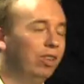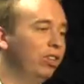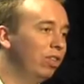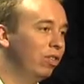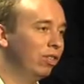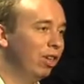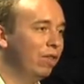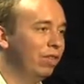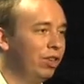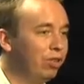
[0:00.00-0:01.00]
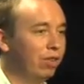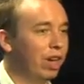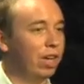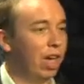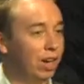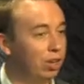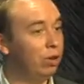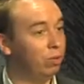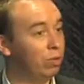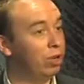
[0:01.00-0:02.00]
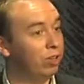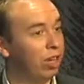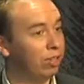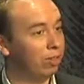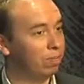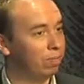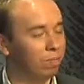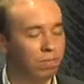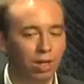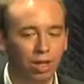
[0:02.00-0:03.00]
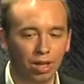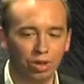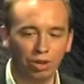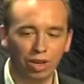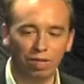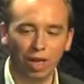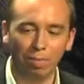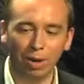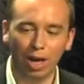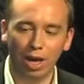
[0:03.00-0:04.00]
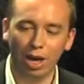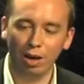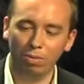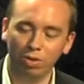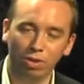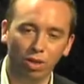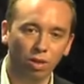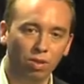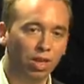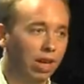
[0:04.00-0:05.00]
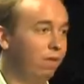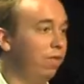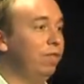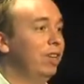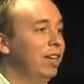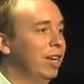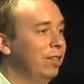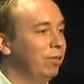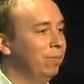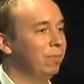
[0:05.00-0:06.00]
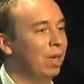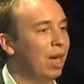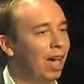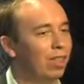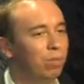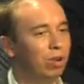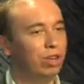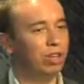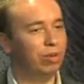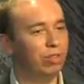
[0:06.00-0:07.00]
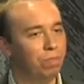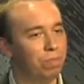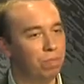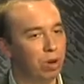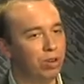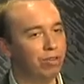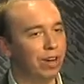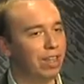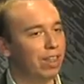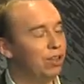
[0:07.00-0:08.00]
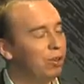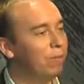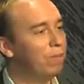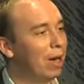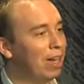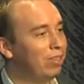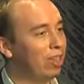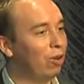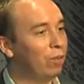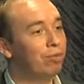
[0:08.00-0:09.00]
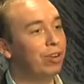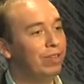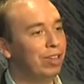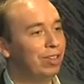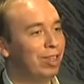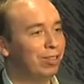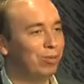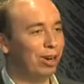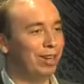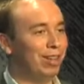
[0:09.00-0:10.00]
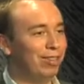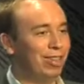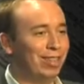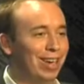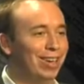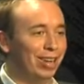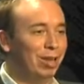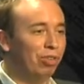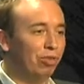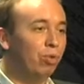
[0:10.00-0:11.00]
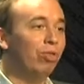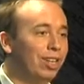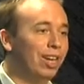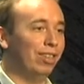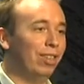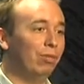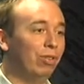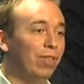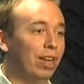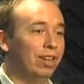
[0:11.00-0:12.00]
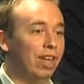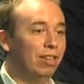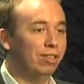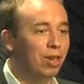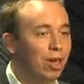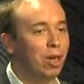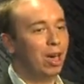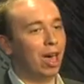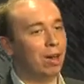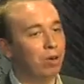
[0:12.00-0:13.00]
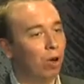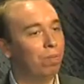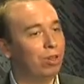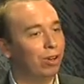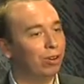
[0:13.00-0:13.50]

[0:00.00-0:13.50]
you do the server, you create a new disk, you give that perhaps, say, 50 gigs, and then what you do is when you create that, you can base that on a previous disk. So what it does is it takes an image of all the data that was on that disk and copies it